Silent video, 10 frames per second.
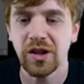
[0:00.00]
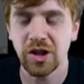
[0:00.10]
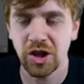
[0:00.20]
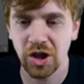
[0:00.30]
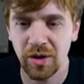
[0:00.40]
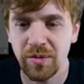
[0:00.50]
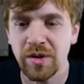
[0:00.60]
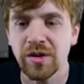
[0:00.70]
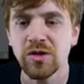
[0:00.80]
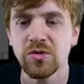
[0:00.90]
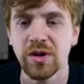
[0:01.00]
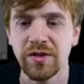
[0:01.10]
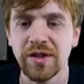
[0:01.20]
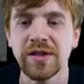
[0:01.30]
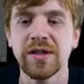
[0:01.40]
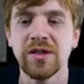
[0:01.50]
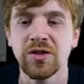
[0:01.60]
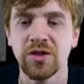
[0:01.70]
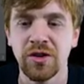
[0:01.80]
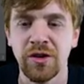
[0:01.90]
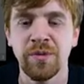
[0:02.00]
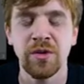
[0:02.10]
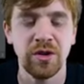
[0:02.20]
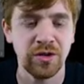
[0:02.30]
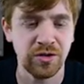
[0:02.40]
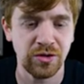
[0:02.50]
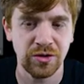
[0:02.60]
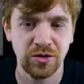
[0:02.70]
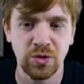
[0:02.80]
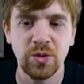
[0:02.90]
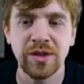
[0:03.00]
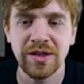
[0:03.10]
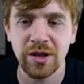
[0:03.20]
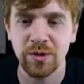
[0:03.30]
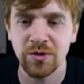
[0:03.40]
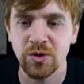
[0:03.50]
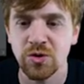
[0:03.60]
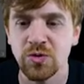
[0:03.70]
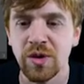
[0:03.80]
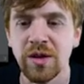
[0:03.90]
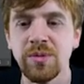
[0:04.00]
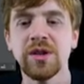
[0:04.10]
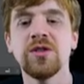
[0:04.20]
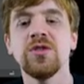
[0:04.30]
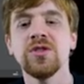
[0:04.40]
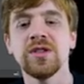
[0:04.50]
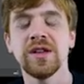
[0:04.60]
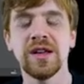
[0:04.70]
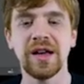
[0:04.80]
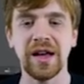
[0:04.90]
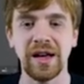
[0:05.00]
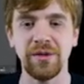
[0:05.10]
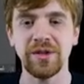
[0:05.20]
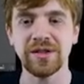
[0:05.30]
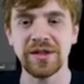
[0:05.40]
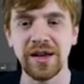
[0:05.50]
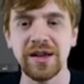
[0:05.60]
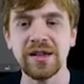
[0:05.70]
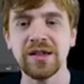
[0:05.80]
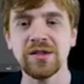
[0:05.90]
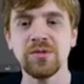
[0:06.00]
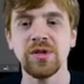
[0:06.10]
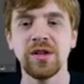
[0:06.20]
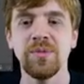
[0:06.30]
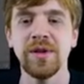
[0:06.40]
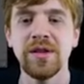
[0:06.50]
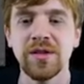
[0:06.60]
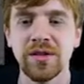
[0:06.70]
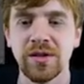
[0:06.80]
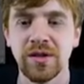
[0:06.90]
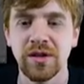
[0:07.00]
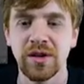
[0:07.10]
column to have it in a column also. So we'll start with those one because I will say it will be the